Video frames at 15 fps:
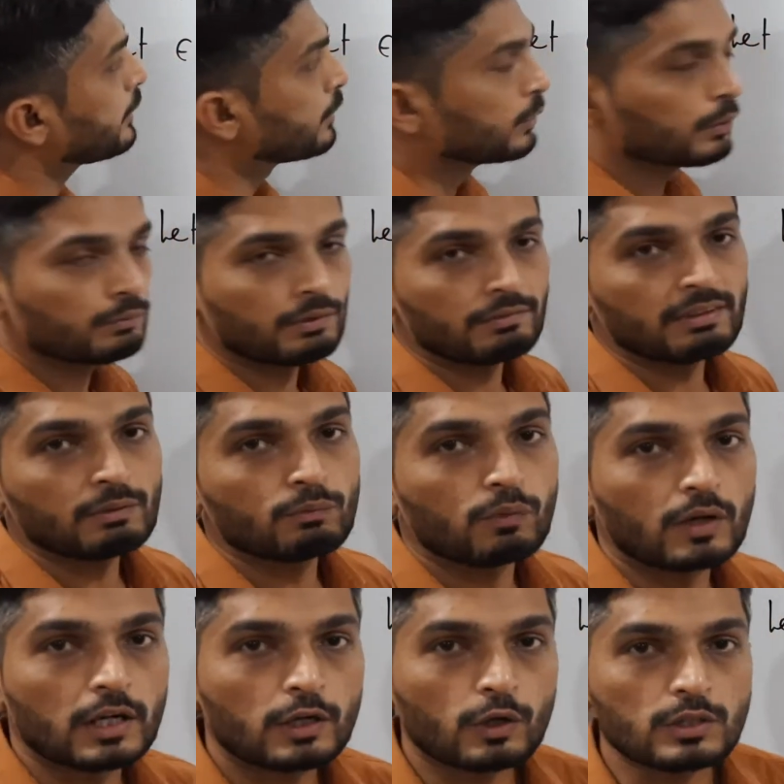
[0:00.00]
do? We will
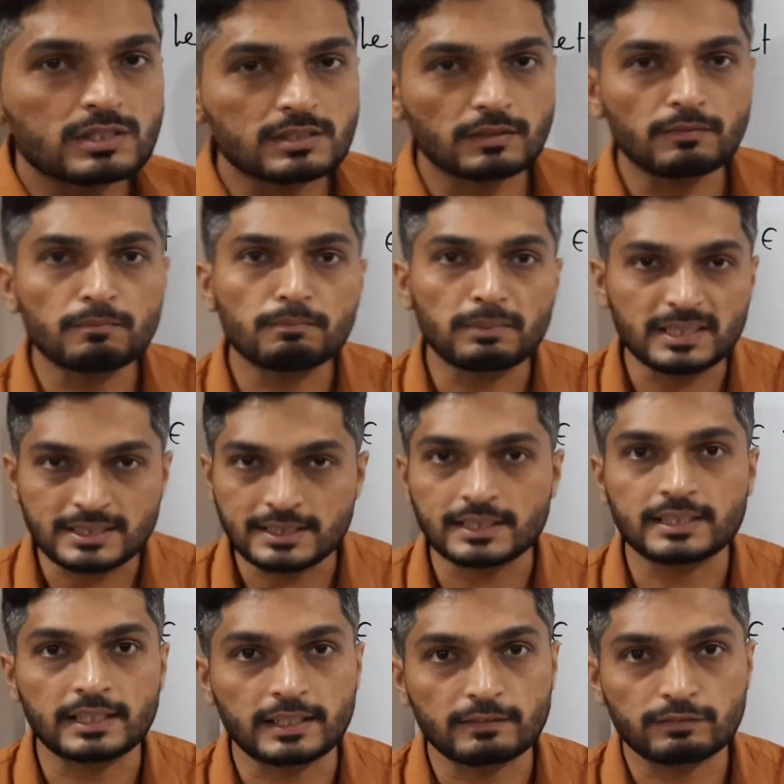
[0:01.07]
work on some
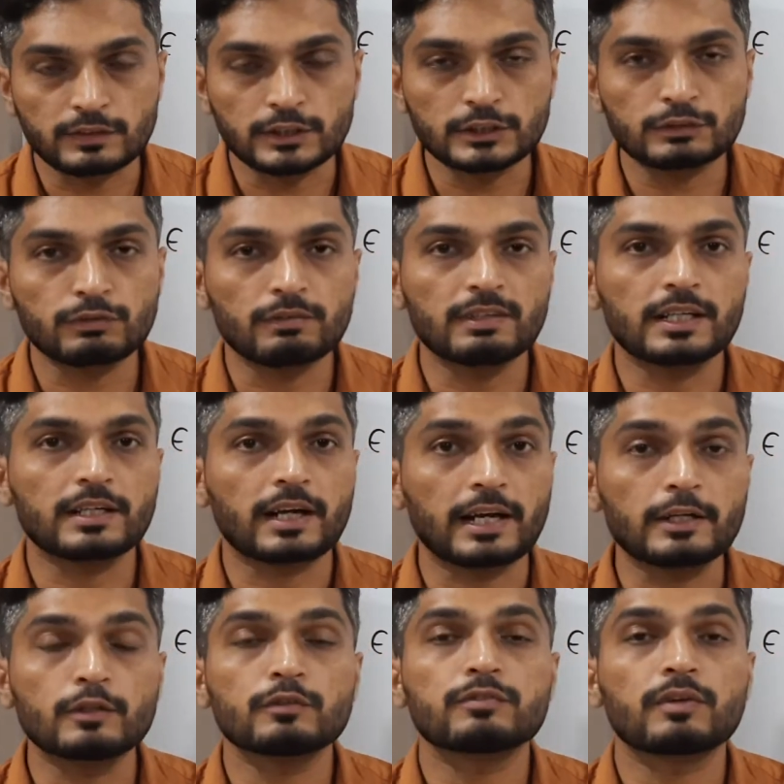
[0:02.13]
basic thing first. We will
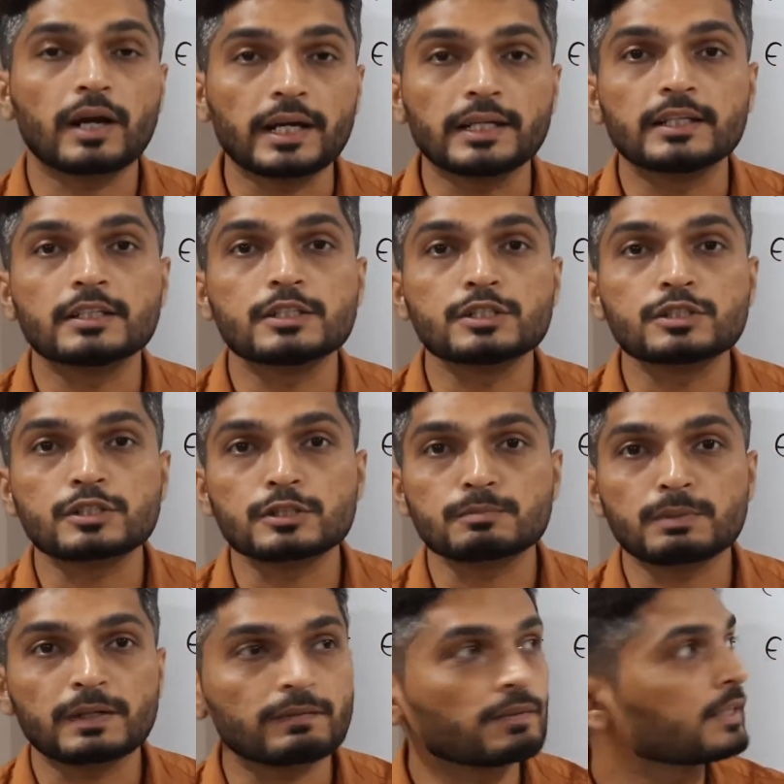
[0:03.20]
try to find the distance
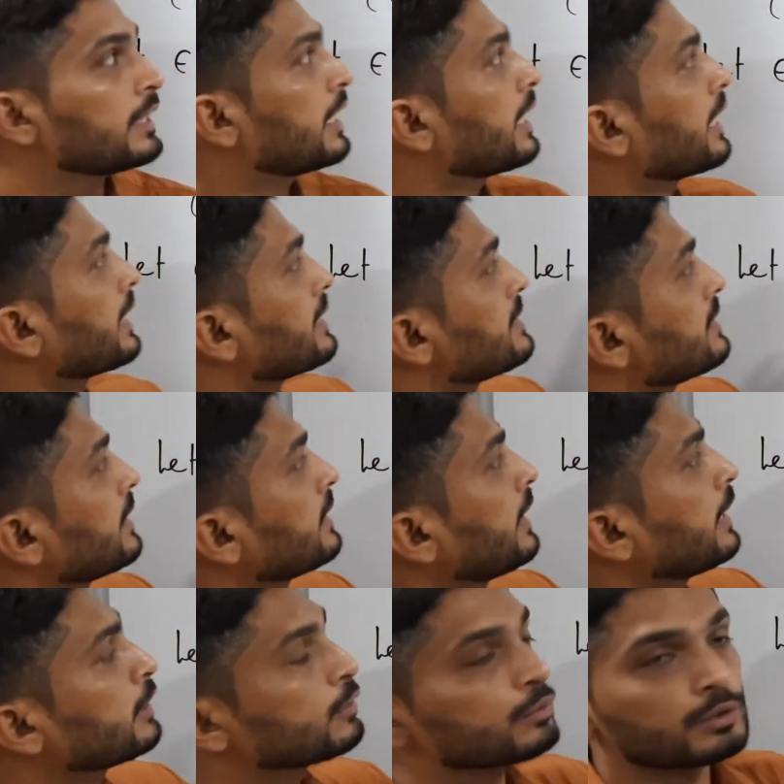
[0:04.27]
between xn
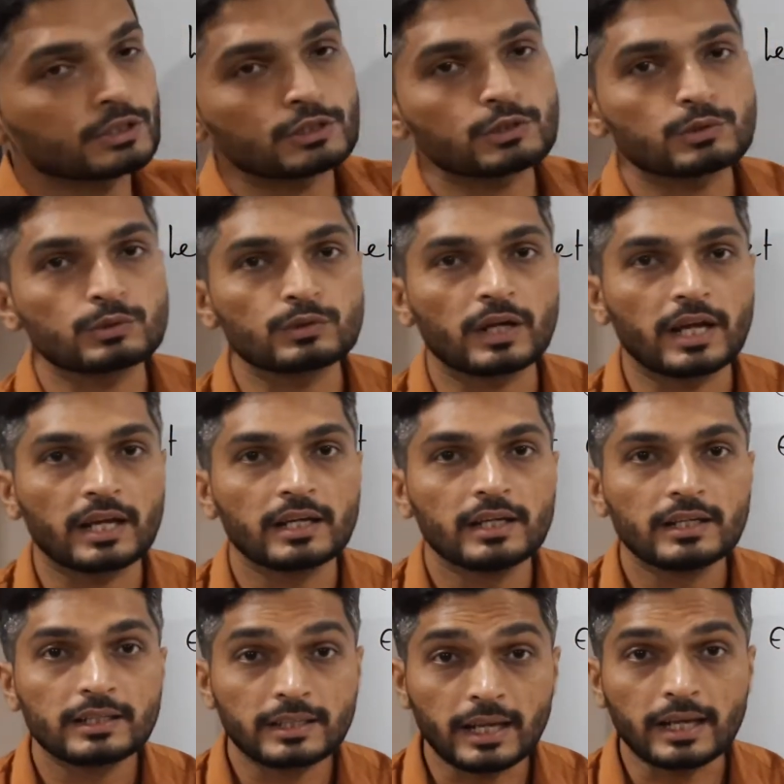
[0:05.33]
and 2 raised to
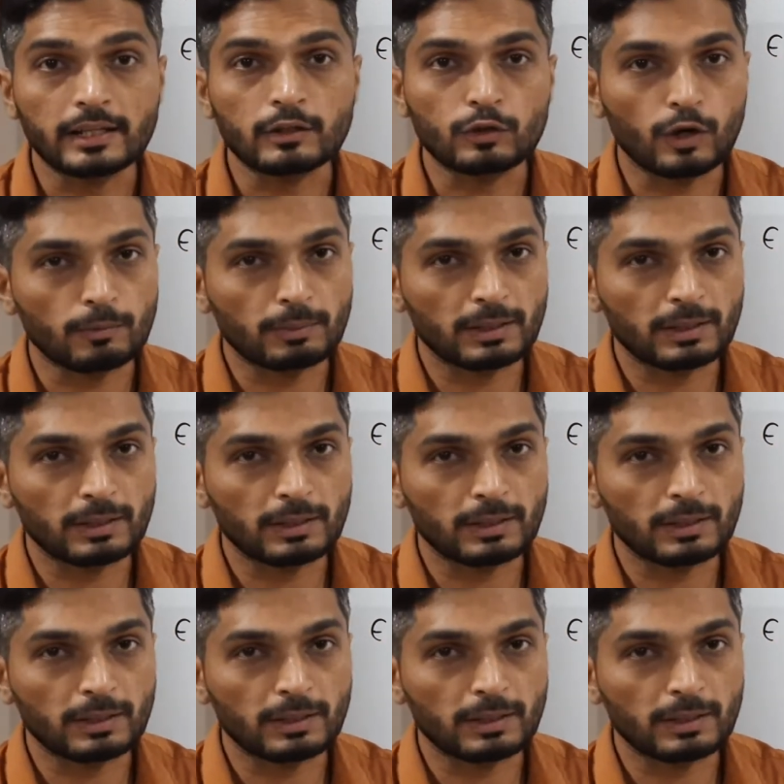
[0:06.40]
10,